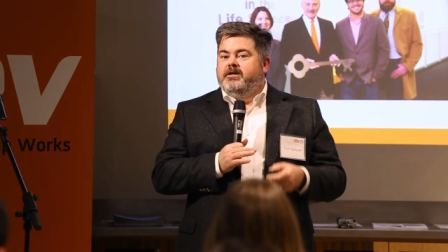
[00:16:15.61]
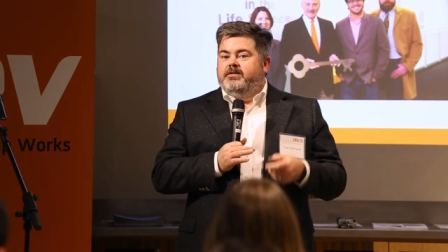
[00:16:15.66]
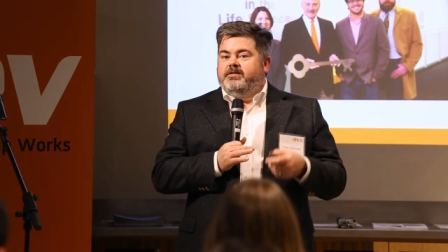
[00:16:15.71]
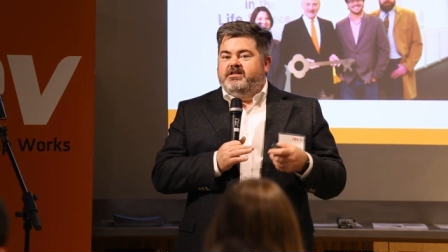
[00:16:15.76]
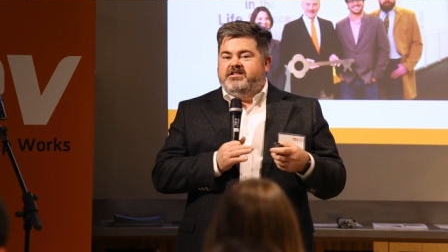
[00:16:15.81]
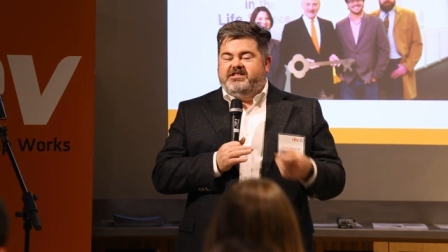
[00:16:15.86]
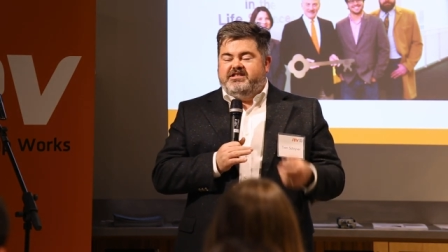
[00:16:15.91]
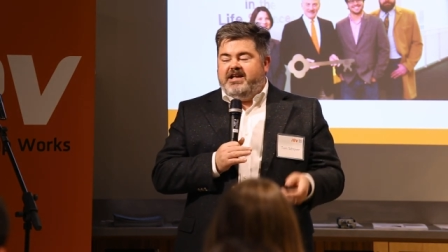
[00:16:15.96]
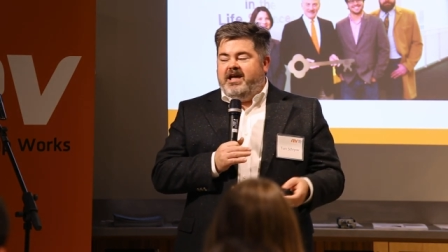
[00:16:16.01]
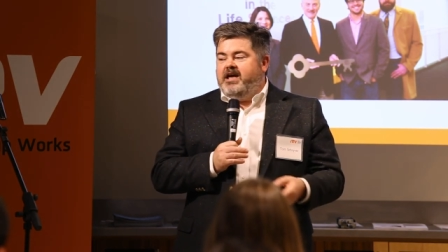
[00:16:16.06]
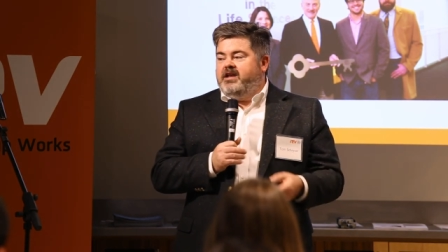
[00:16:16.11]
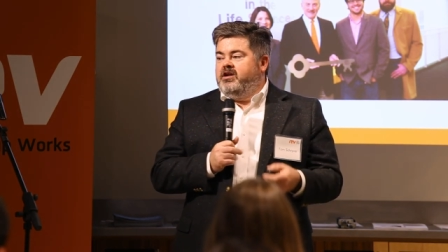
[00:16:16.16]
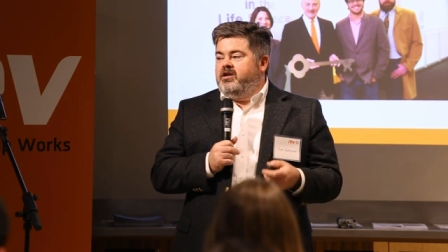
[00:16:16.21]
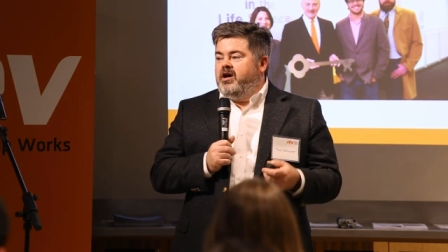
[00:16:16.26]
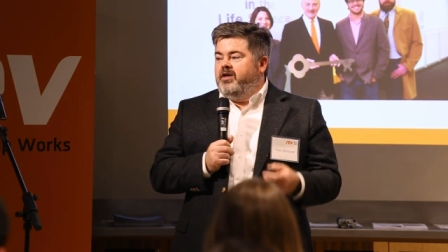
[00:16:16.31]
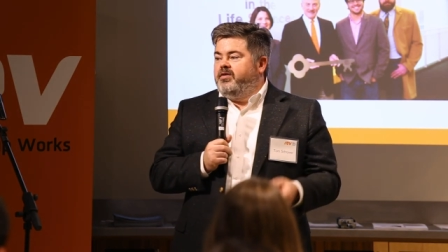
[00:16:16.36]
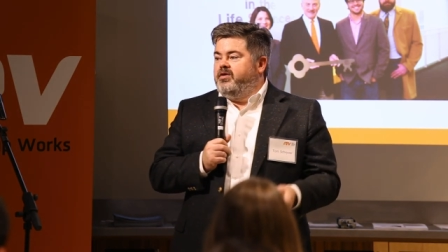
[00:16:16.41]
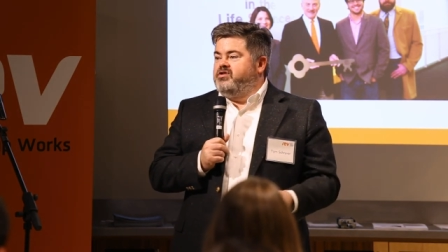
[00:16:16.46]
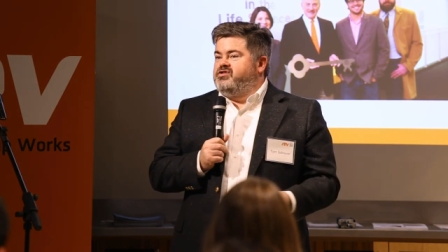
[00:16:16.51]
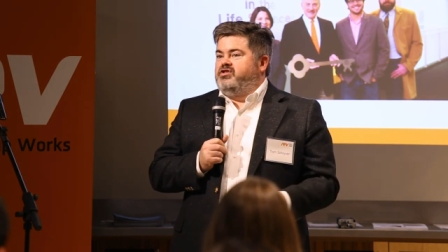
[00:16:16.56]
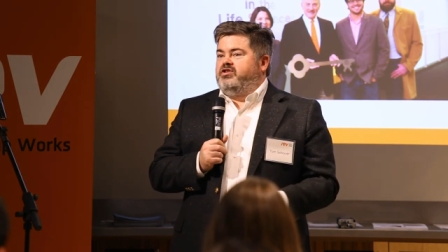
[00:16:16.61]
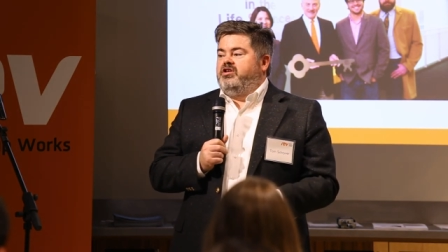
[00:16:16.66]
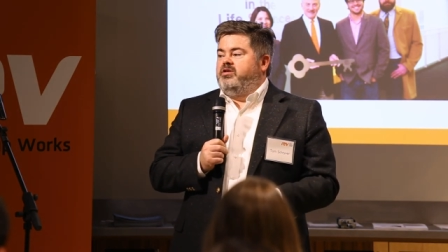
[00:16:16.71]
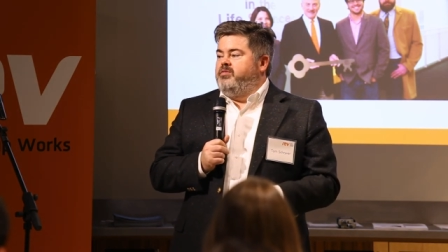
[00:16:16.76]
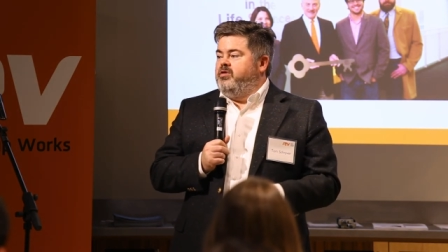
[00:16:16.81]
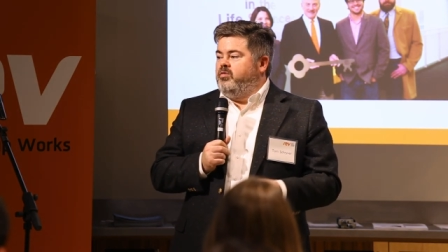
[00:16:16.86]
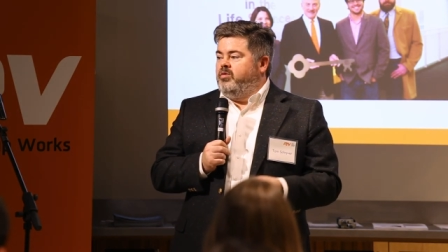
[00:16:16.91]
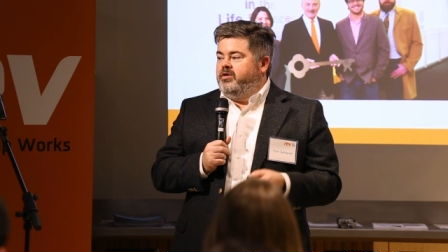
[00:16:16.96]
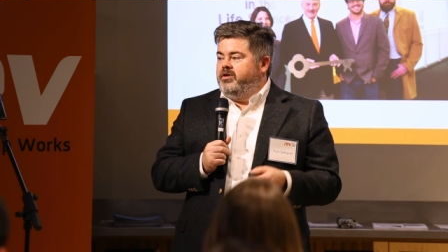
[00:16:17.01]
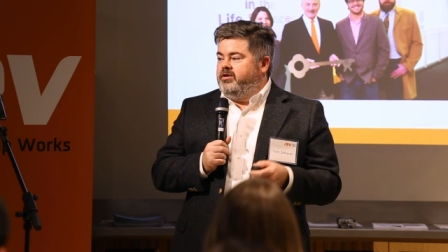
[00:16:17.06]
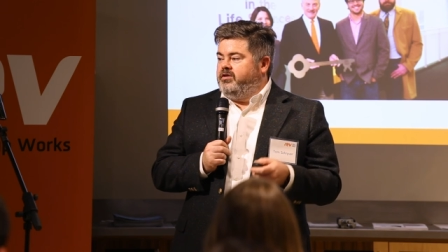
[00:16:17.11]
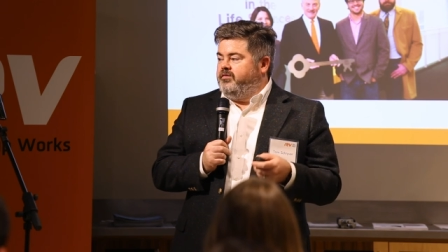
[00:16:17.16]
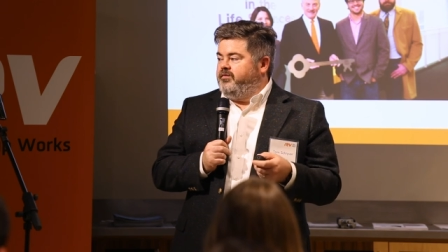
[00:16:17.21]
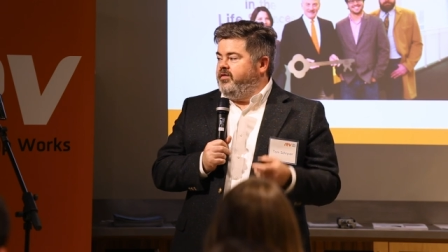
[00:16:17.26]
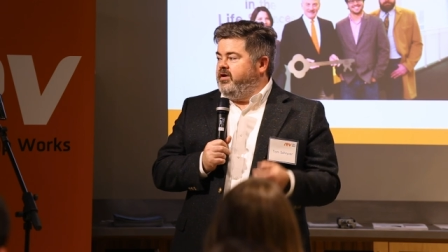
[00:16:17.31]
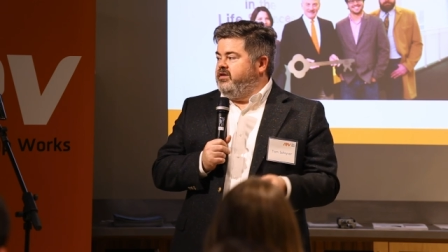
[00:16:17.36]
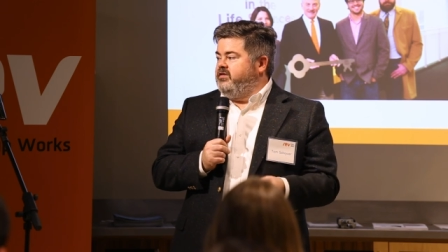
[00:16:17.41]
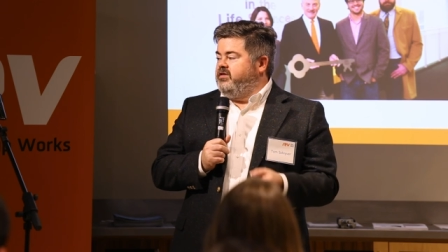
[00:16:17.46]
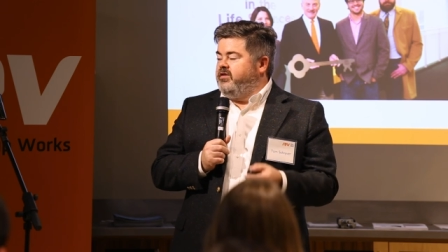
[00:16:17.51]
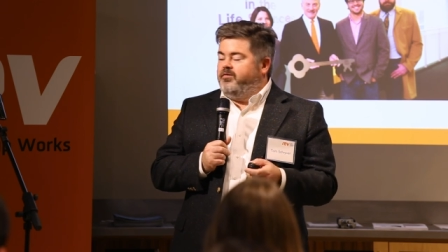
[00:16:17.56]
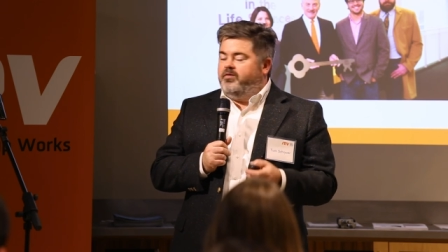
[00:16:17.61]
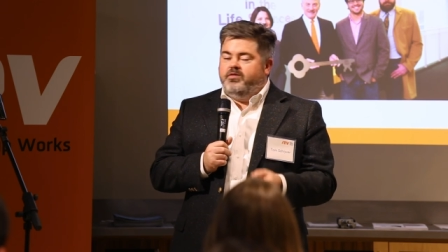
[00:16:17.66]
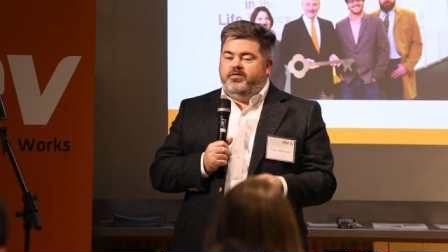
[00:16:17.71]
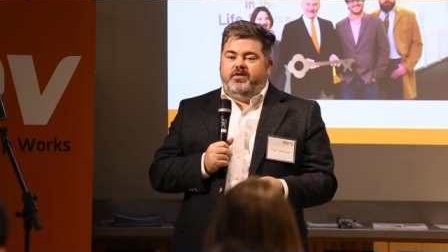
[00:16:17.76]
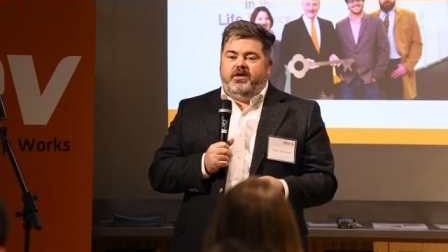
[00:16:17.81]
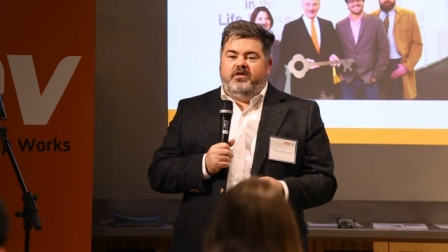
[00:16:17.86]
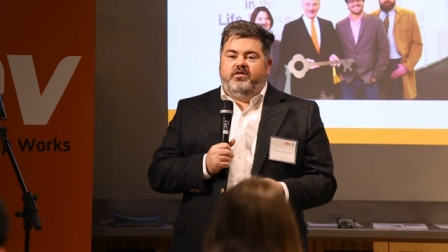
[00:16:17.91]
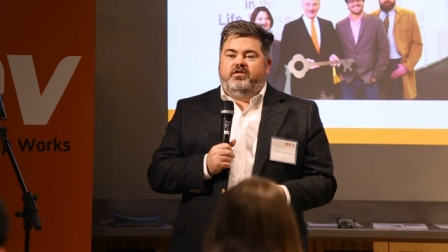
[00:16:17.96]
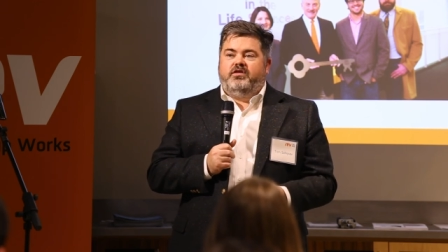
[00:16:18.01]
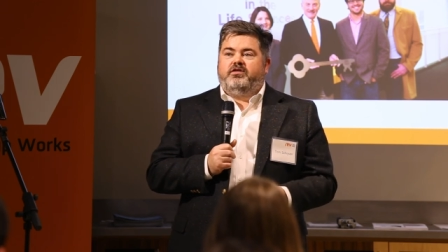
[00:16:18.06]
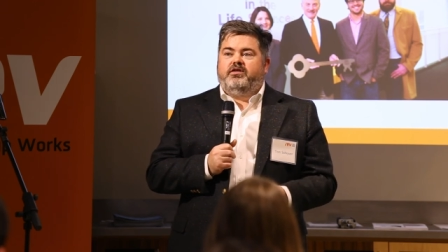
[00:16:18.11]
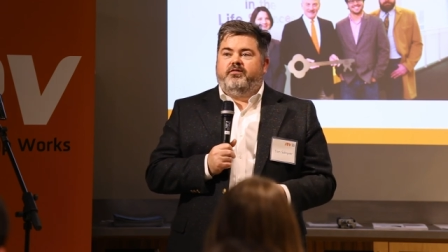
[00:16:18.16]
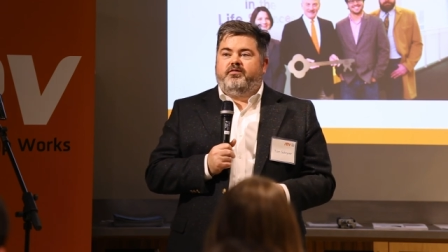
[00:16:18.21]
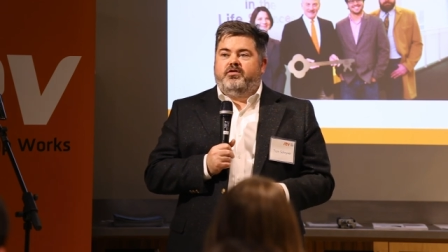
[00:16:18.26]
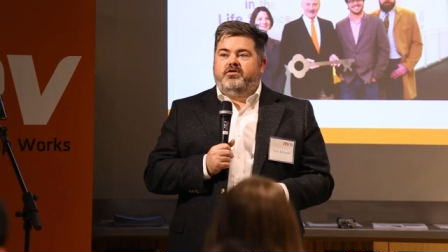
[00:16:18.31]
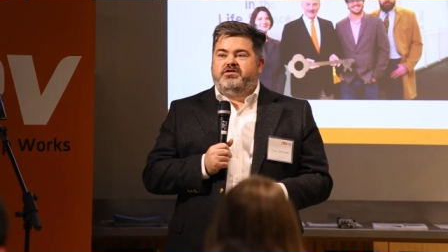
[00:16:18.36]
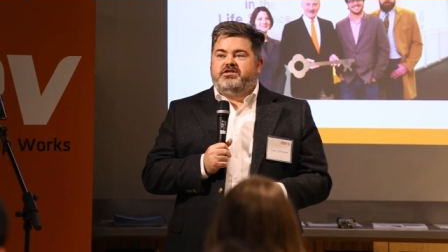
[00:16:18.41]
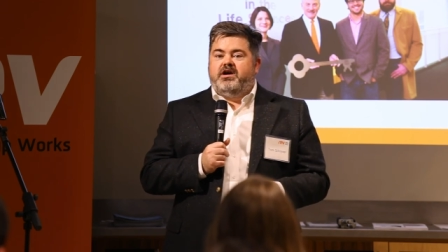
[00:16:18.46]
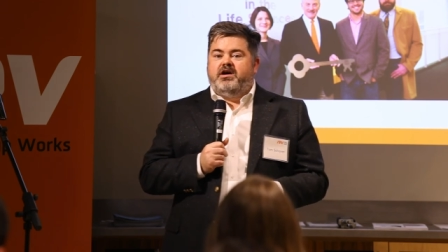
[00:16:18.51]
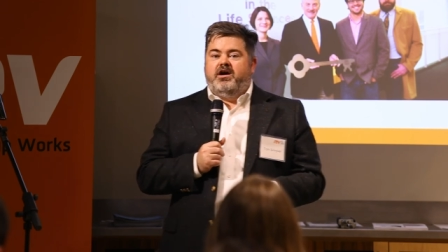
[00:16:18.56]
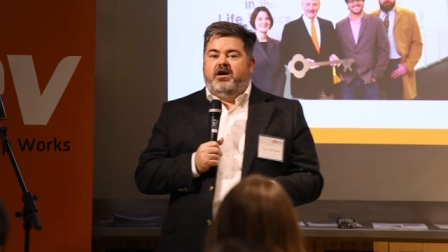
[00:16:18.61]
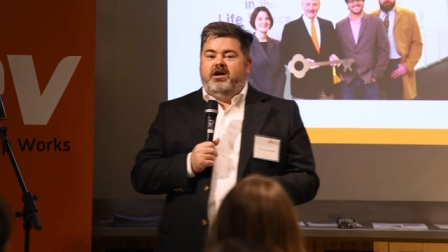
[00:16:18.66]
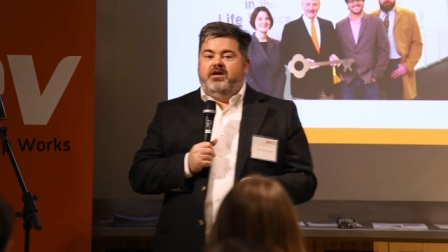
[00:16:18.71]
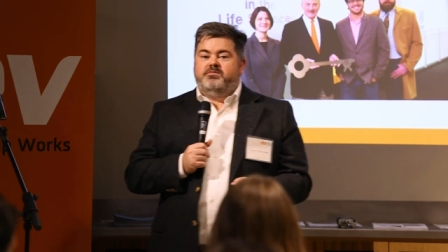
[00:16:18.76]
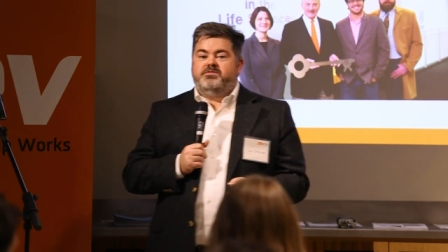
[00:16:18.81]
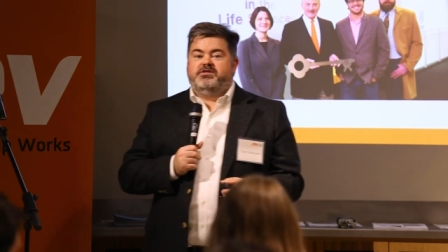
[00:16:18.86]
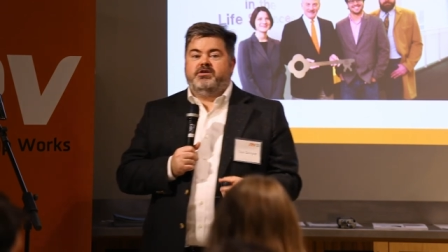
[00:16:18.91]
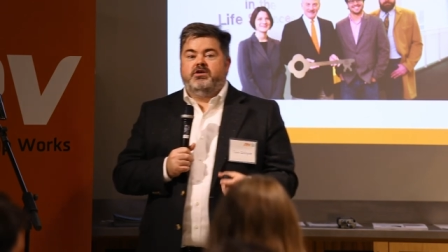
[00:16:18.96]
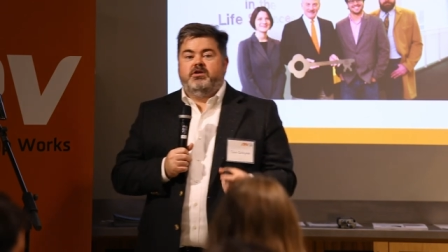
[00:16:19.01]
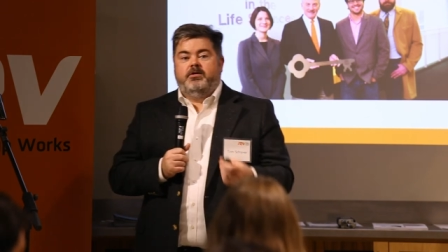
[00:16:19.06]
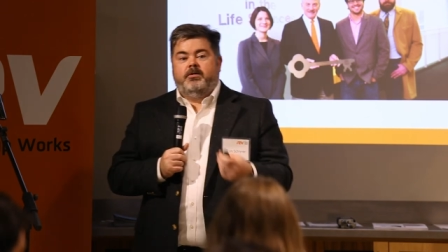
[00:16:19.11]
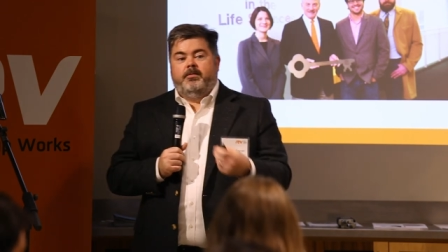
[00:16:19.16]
the state and others are going to be willing to fund different things at different times.